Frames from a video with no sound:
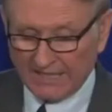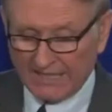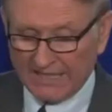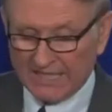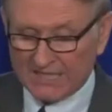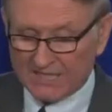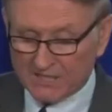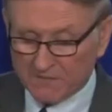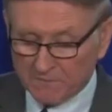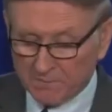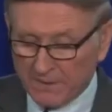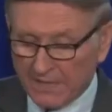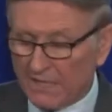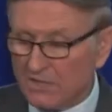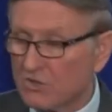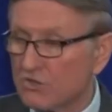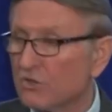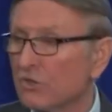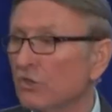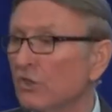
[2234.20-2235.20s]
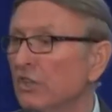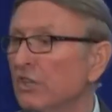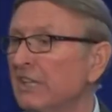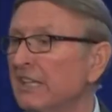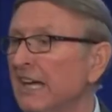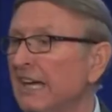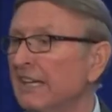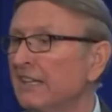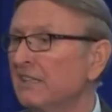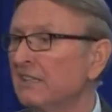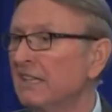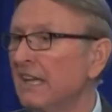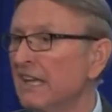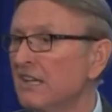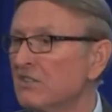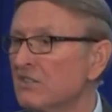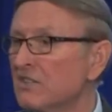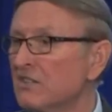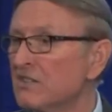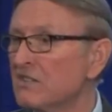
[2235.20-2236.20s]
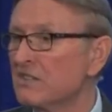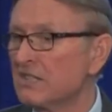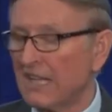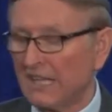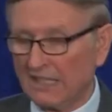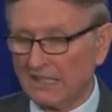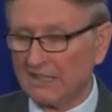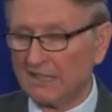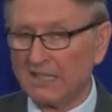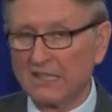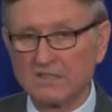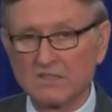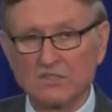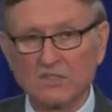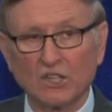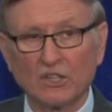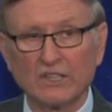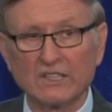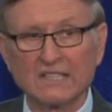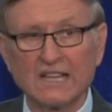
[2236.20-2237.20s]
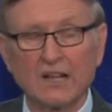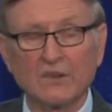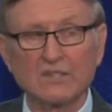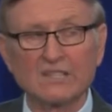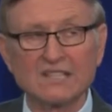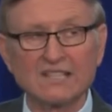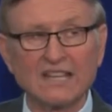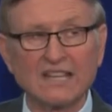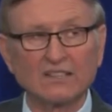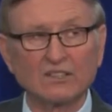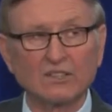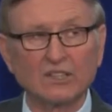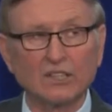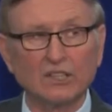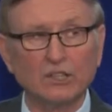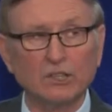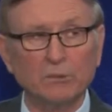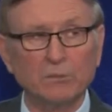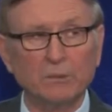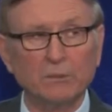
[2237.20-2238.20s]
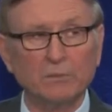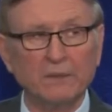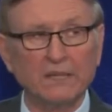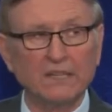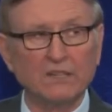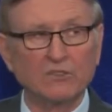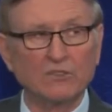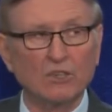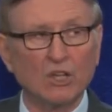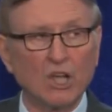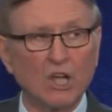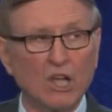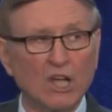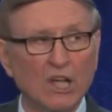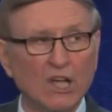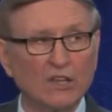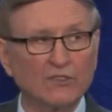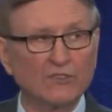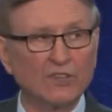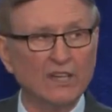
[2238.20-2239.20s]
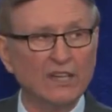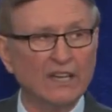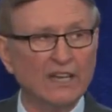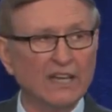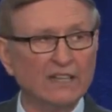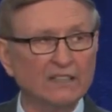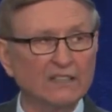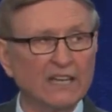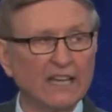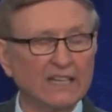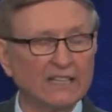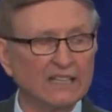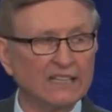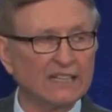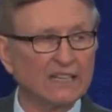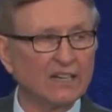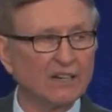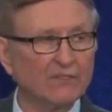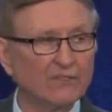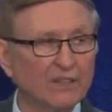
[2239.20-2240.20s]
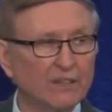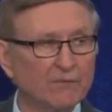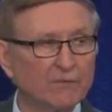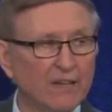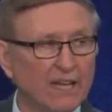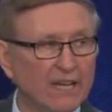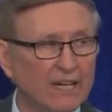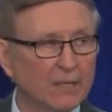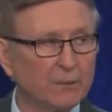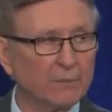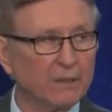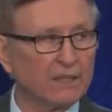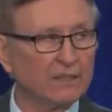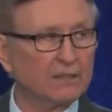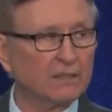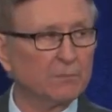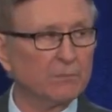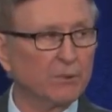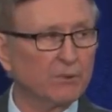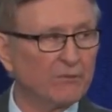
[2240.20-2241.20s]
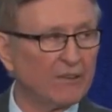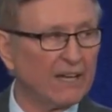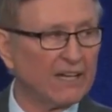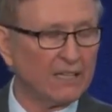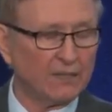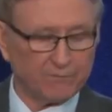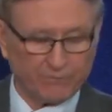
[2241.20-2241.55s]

in his speech to the United Nations, stated this. Notice how it's centered in human beings' laws and taking care of the environment and providing